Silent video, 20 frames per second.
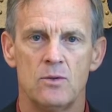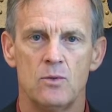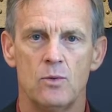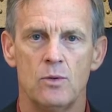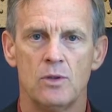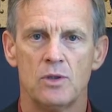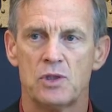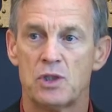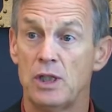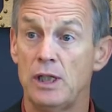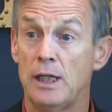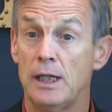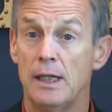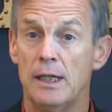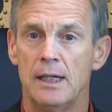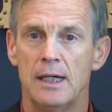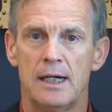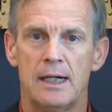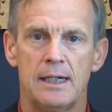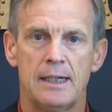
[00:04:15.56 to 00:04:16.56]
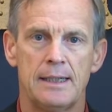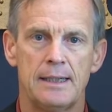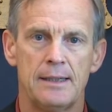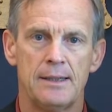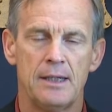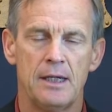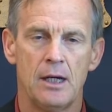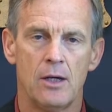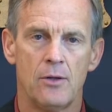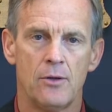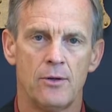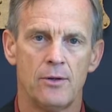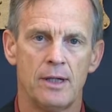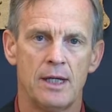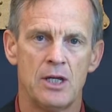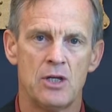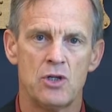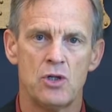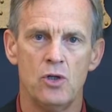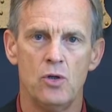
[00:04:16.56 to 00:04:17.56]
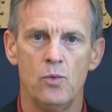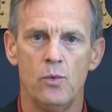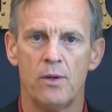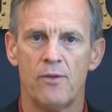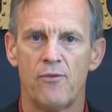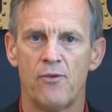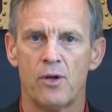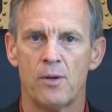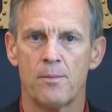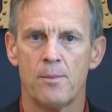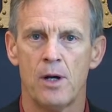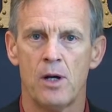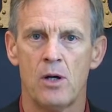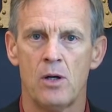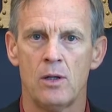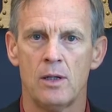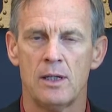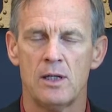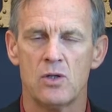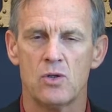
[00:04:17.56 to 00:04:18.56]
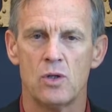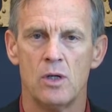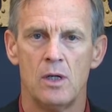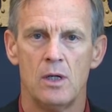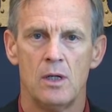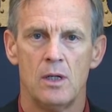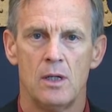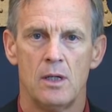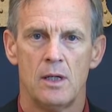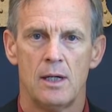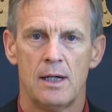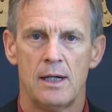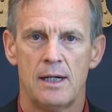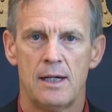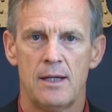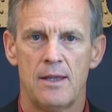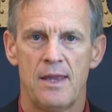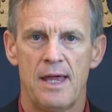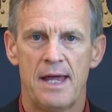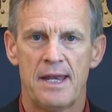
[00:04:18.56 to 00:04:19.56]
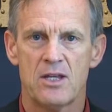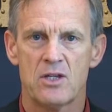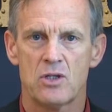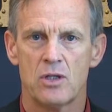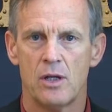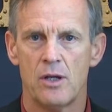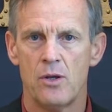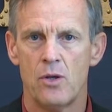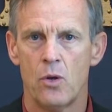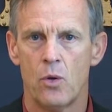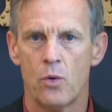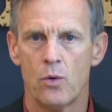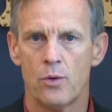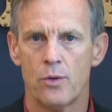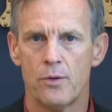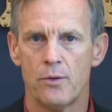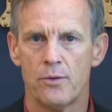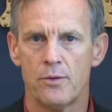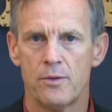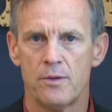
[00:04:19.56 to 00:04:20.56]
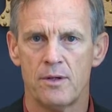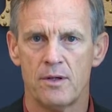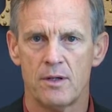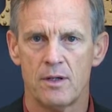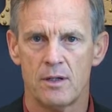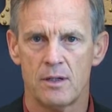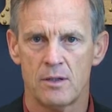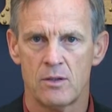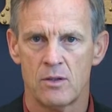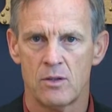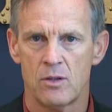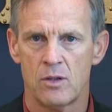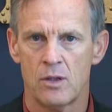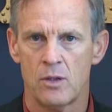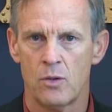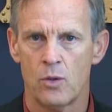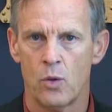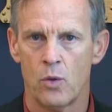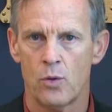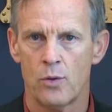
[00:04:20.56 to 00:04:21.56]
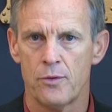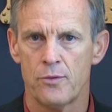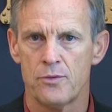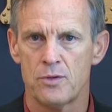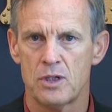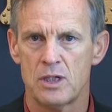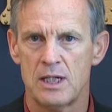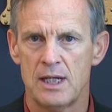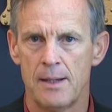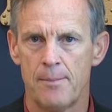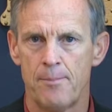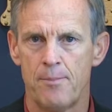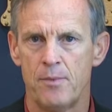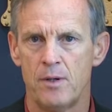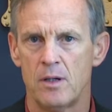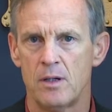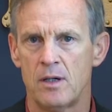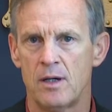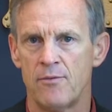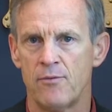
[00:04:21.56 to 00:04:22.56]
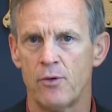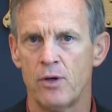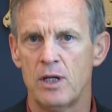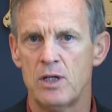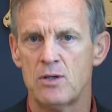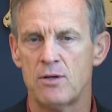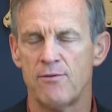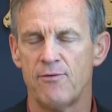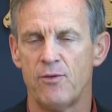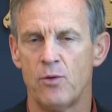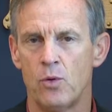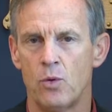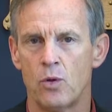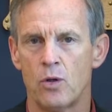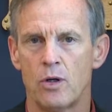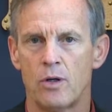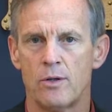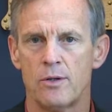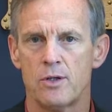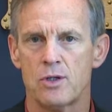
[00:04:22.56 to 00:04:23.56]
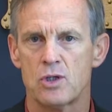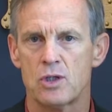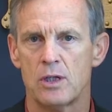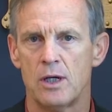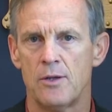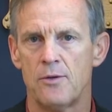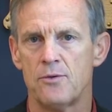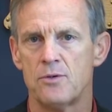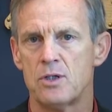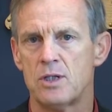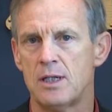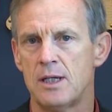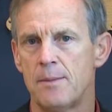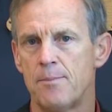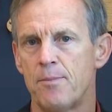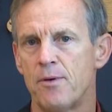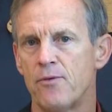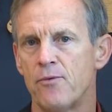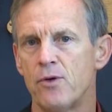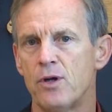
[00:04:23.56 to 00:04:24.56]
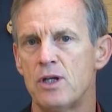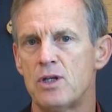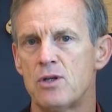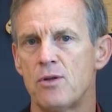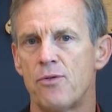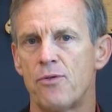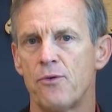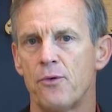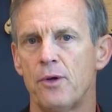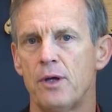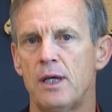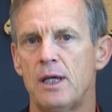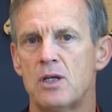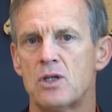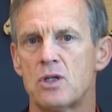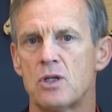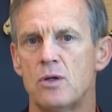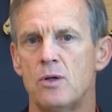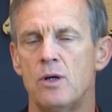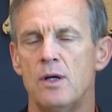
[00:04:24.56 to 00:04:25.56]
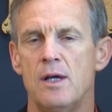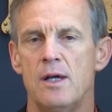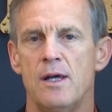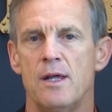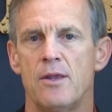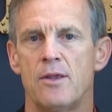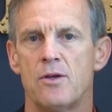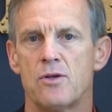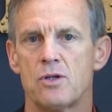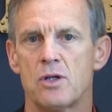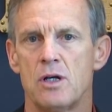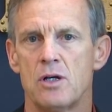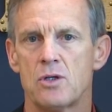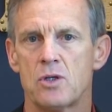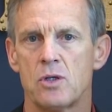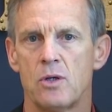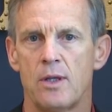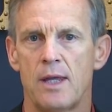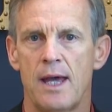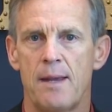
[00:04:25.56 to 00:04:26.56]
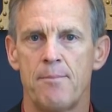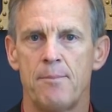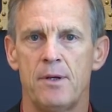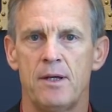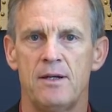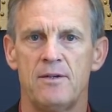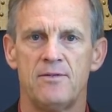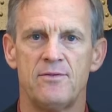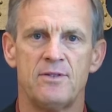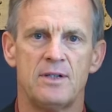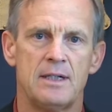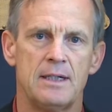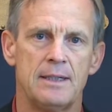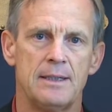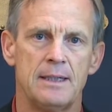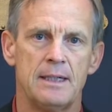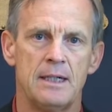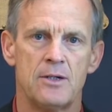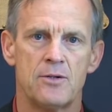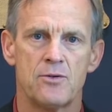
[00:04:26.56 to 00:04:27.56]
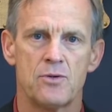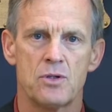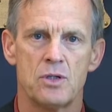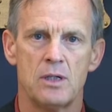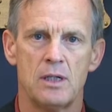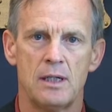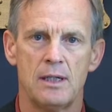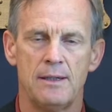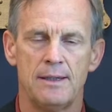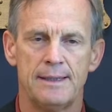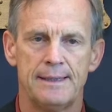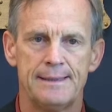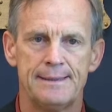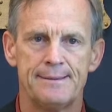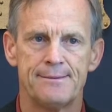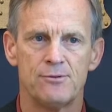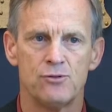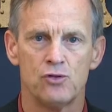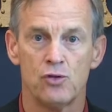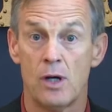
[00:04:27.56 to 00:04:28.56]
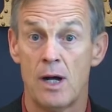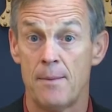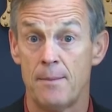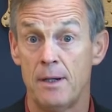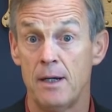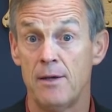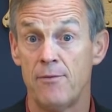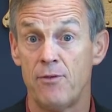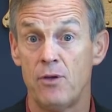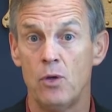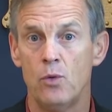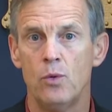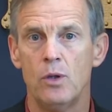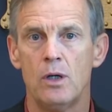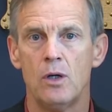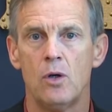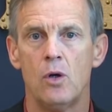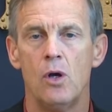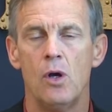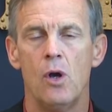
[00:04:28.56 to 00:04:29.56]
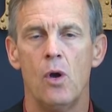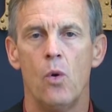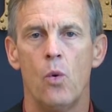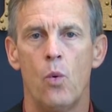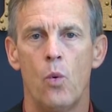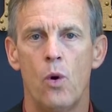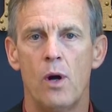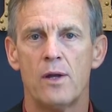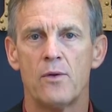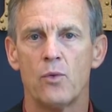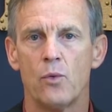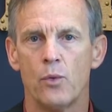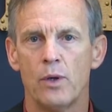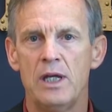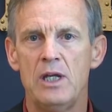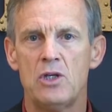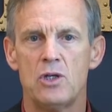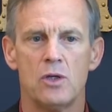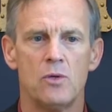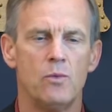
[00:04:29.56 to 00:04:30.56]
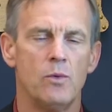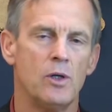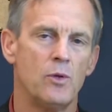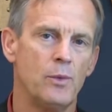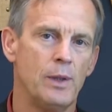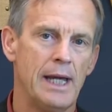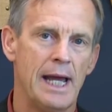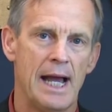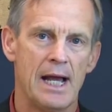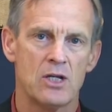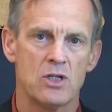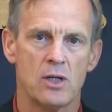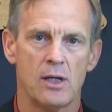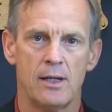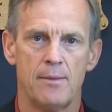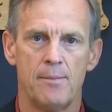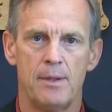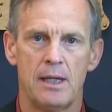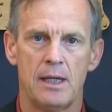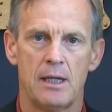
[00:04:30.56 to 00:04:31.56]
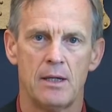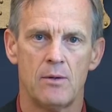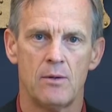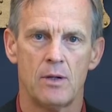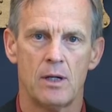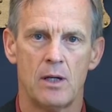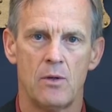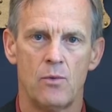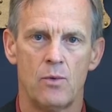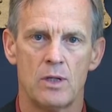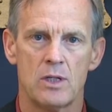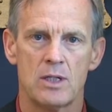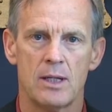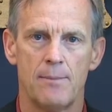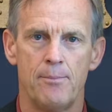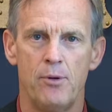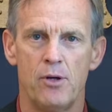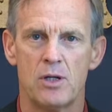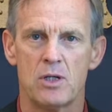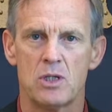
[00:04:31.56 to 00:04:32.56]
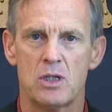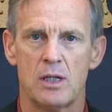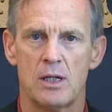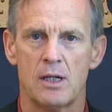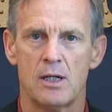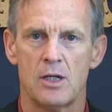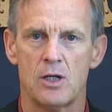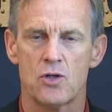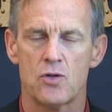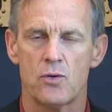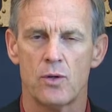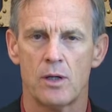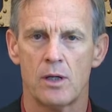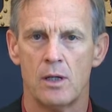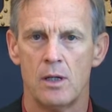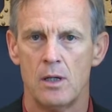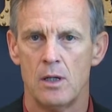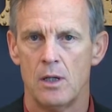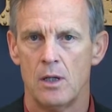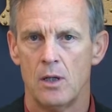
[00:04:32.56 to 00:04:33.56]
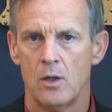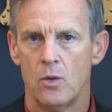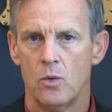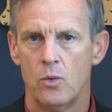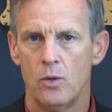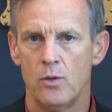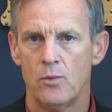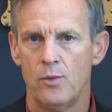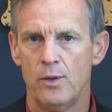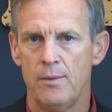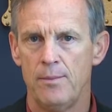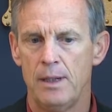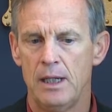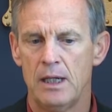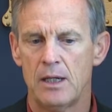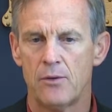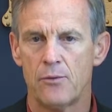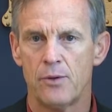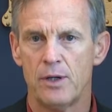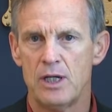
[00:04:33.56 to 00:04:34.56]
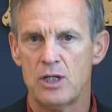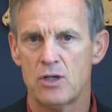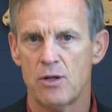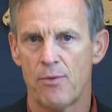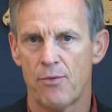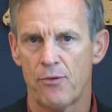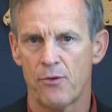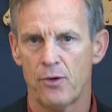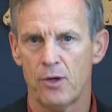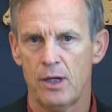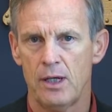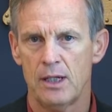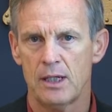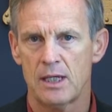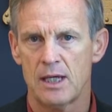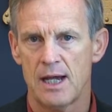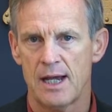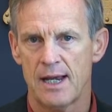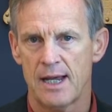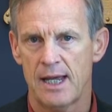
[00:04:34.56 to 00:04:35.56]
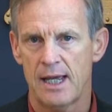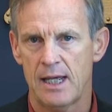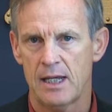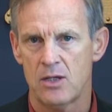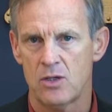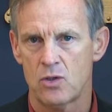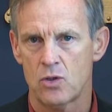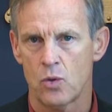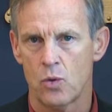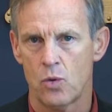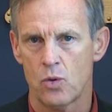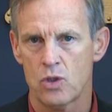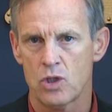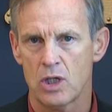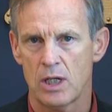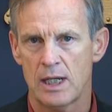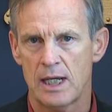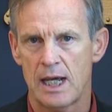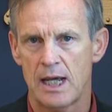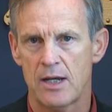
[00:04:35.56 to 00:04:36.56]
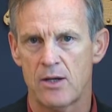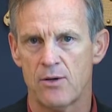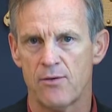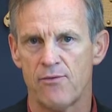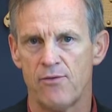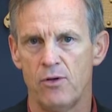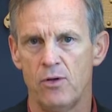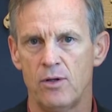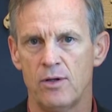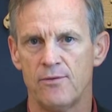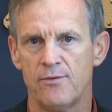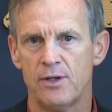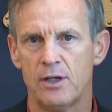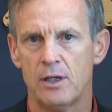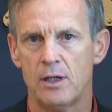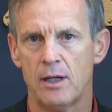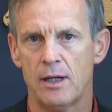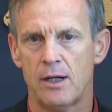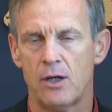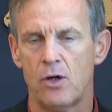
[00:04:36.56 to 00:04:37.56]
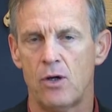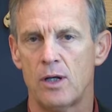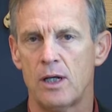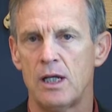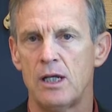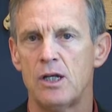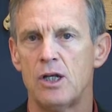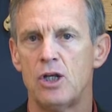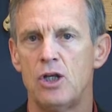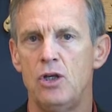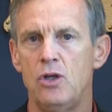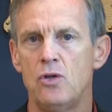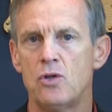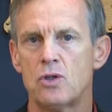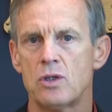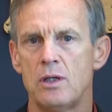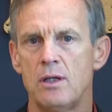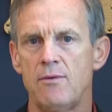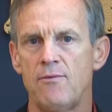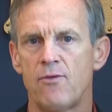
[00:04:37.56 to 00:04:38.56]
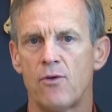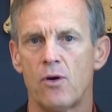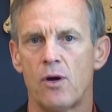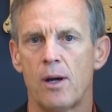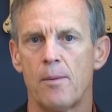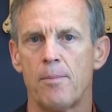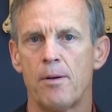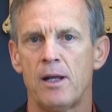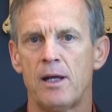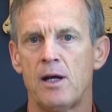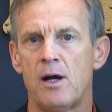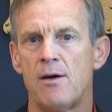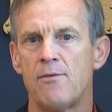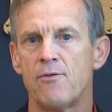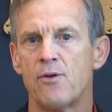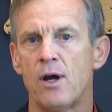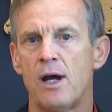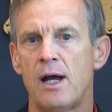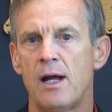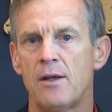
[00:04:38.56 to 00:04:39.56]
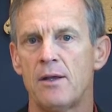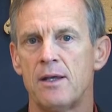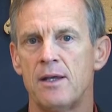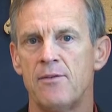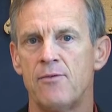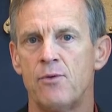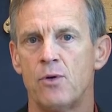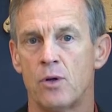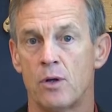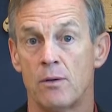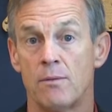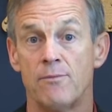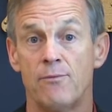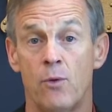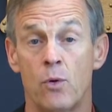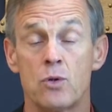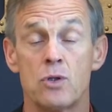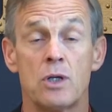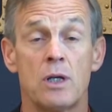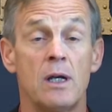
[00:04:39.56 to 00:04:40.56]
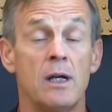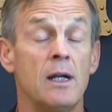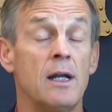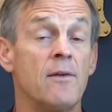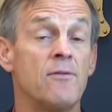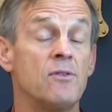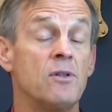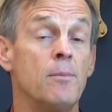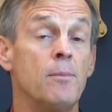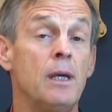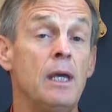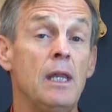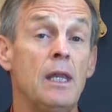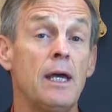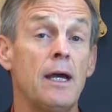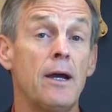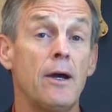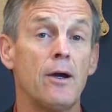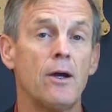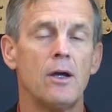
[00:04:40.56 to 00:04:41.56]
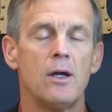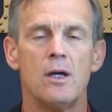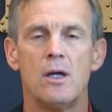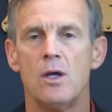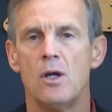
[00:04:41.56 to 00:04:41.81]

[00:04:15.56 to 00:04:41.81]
We'll see. The other issue with football is that is the northern tip of Region 4 or the southern tip of Region 3. So there's also that bit of interesting drama, if you will. What region would we actually be in? Okay, once they put us in a district, would we be in Region 3 and kind of heading towards Leander, Pflugerville, and on into Houston for our playoff route if we're fortunate enough to be there?